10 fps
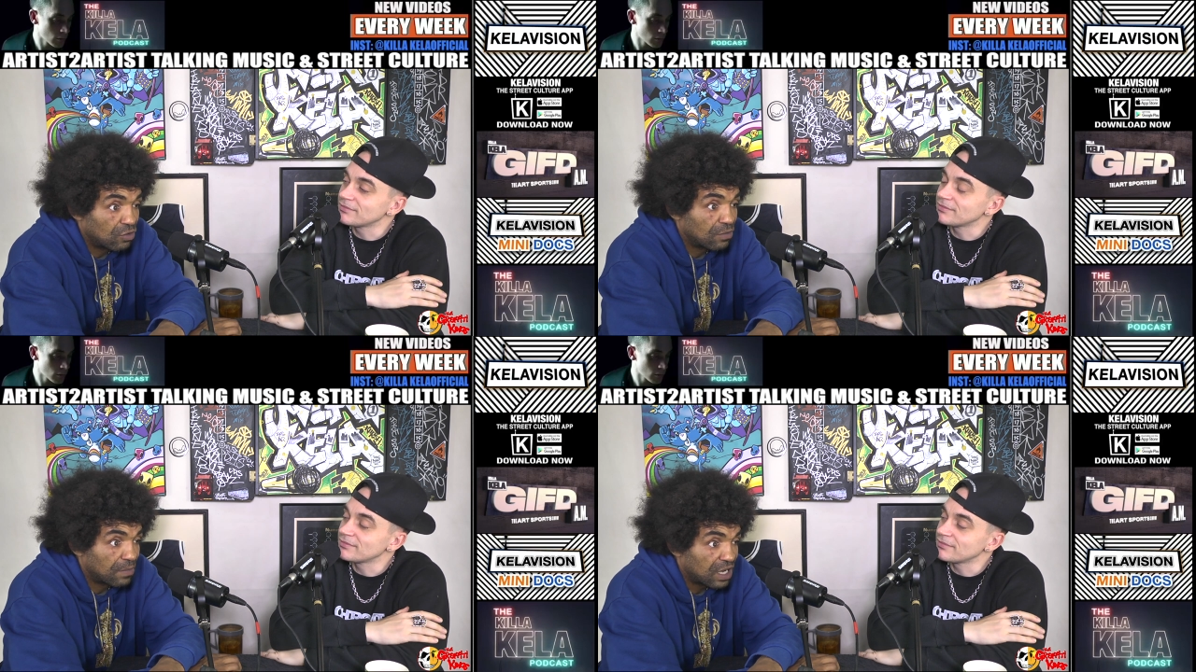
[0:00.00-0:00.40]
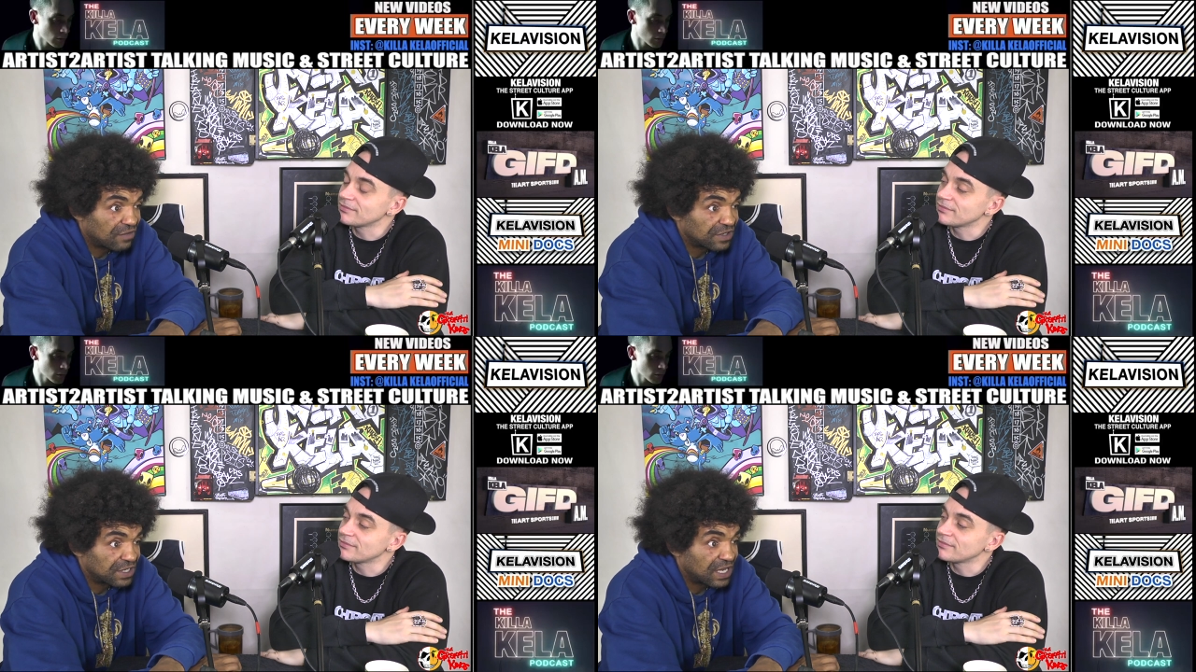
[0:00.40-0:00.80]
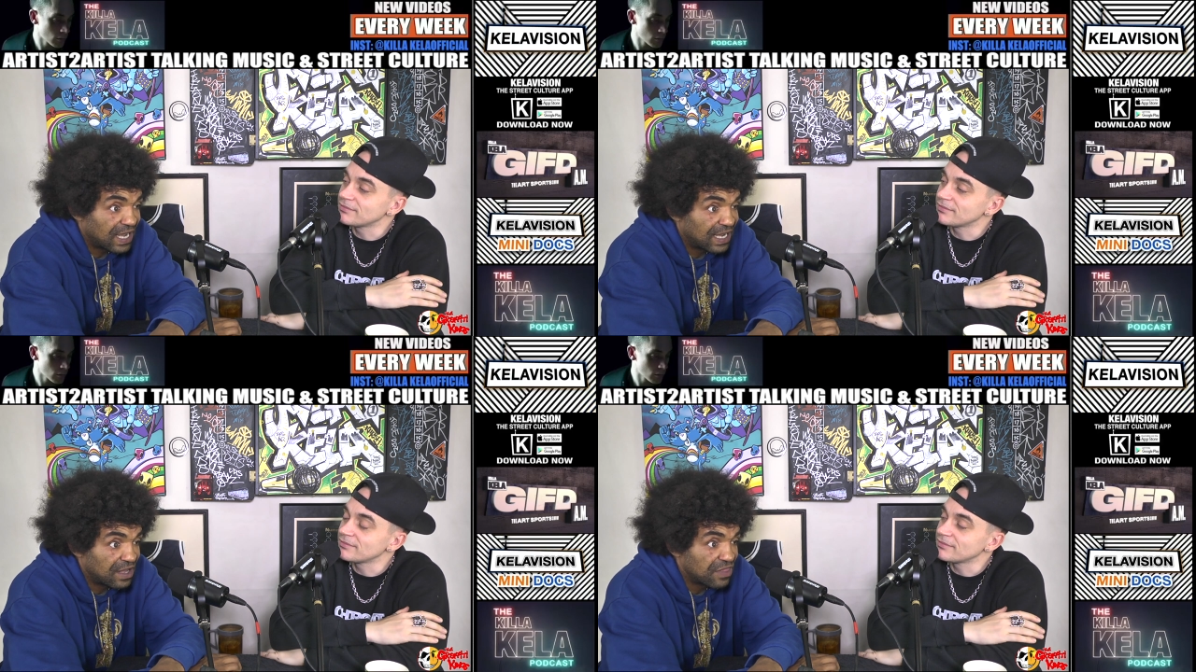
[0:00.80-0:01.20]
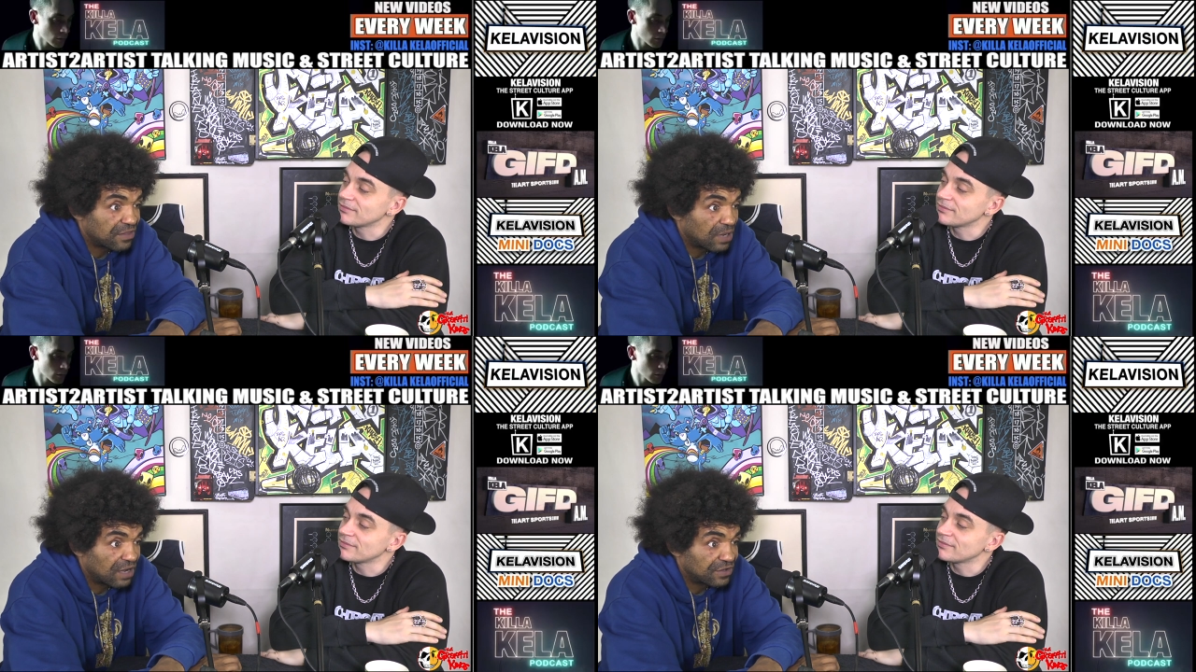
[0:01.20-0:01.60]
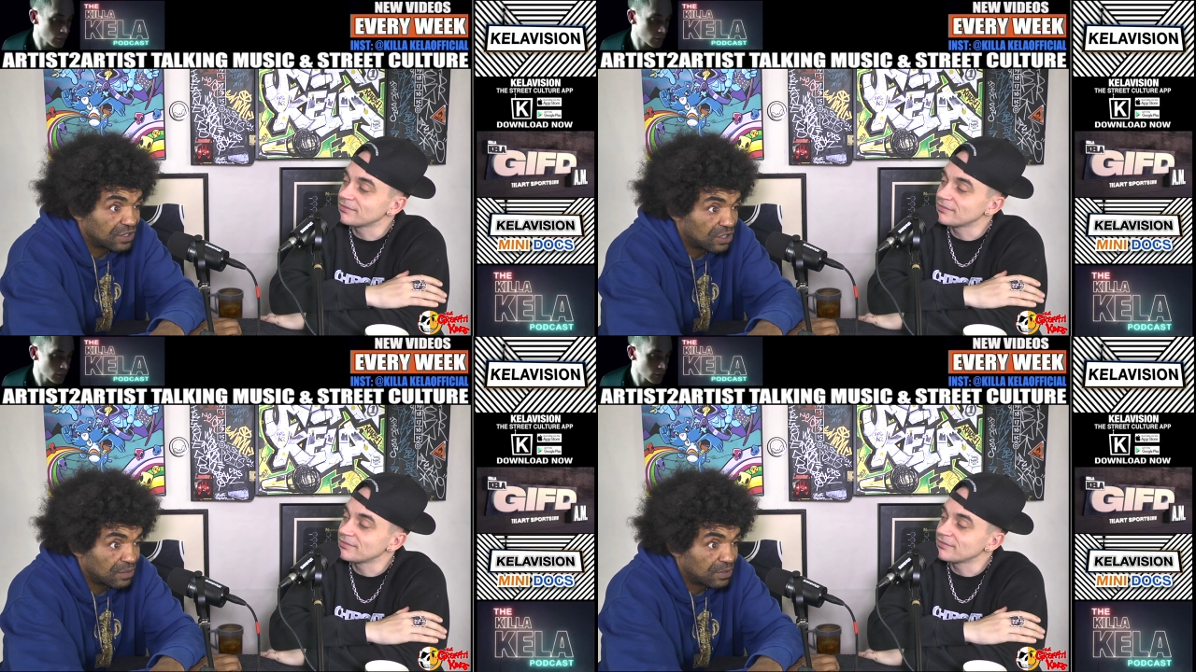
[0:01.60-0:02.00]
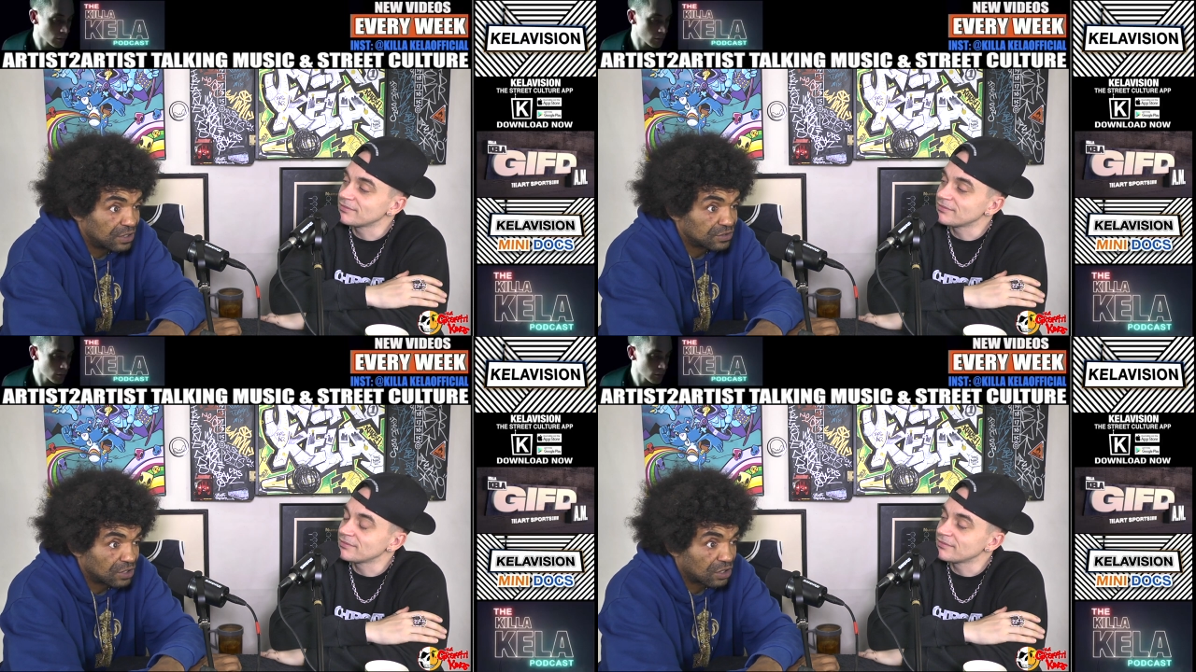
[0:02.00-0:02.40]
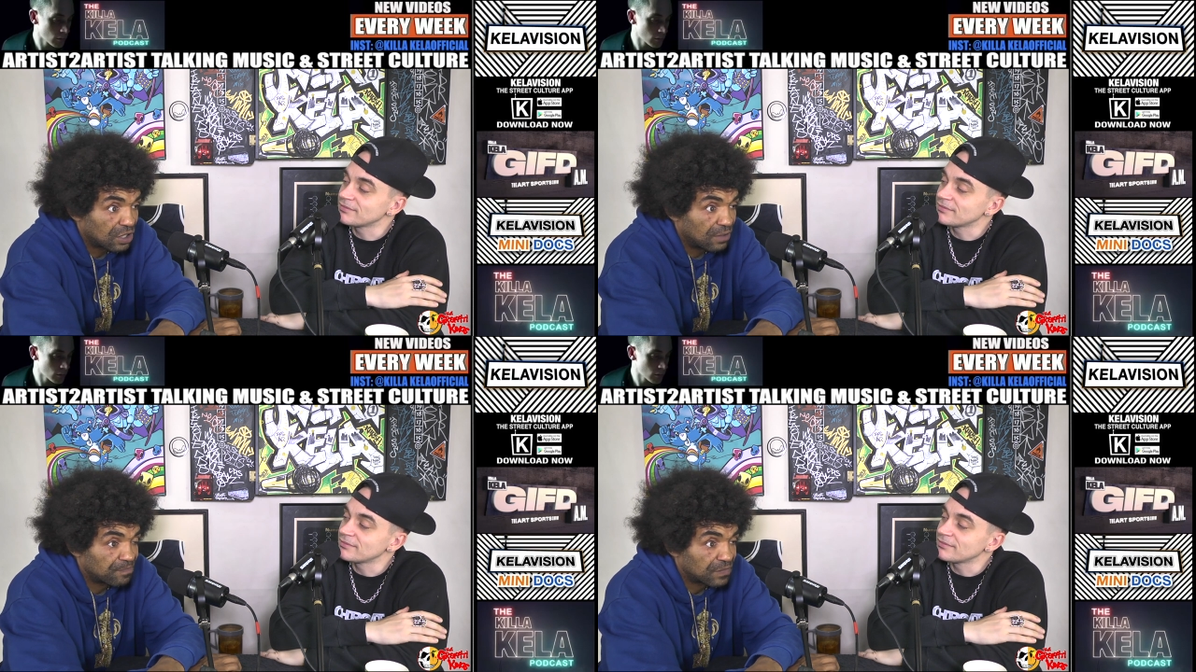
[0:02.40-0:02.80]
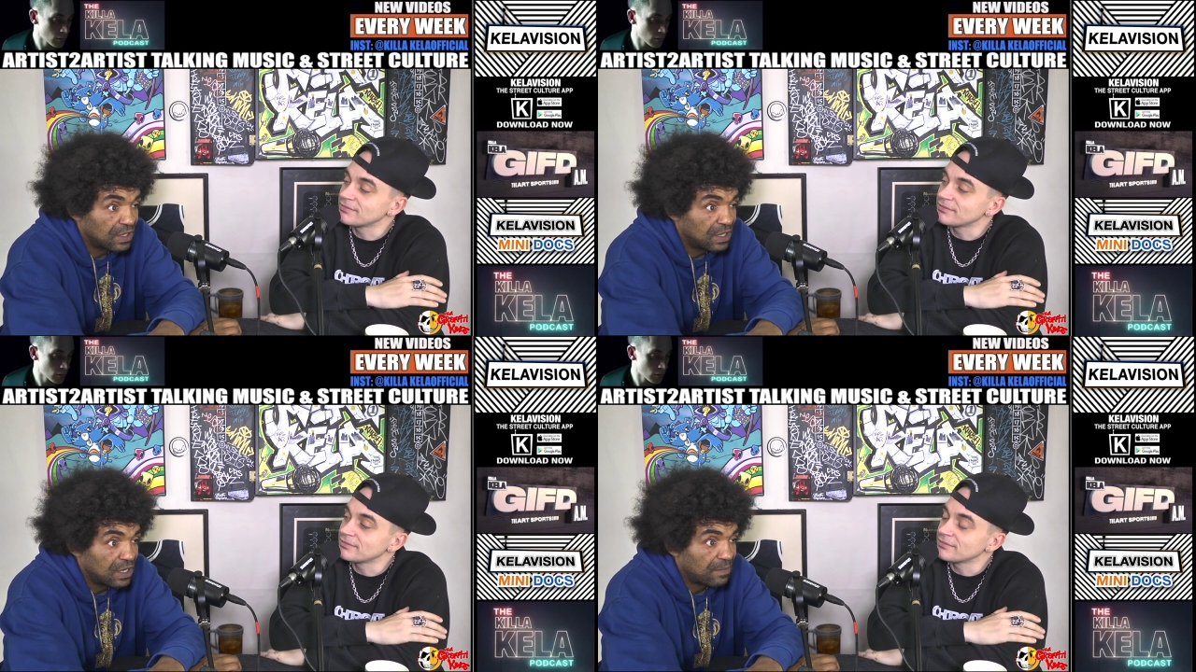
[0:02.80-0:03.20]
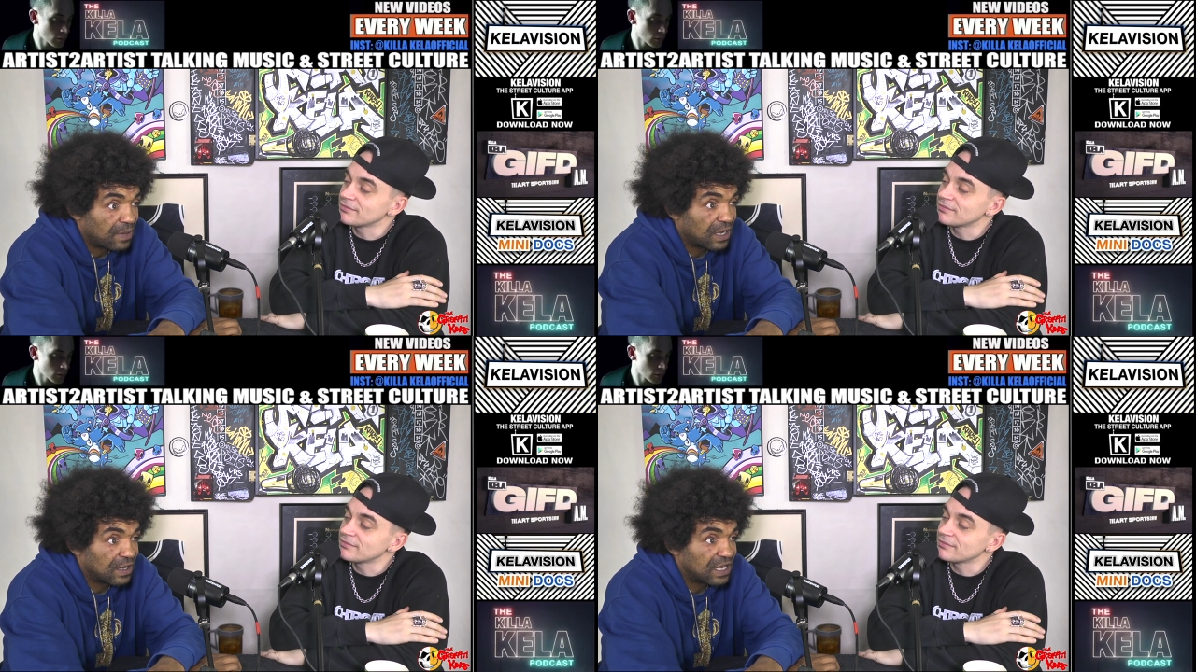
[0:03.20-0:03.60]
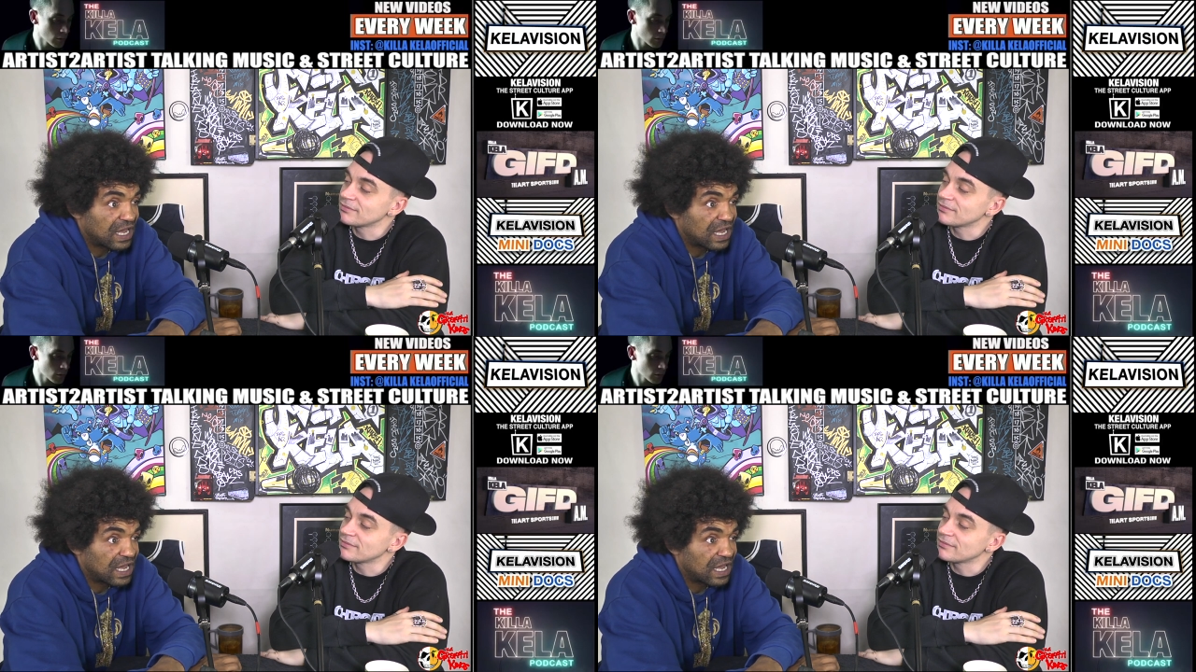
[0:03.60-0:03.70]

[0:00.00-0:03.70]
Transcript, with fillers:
Speaker 1: or marvin at com. But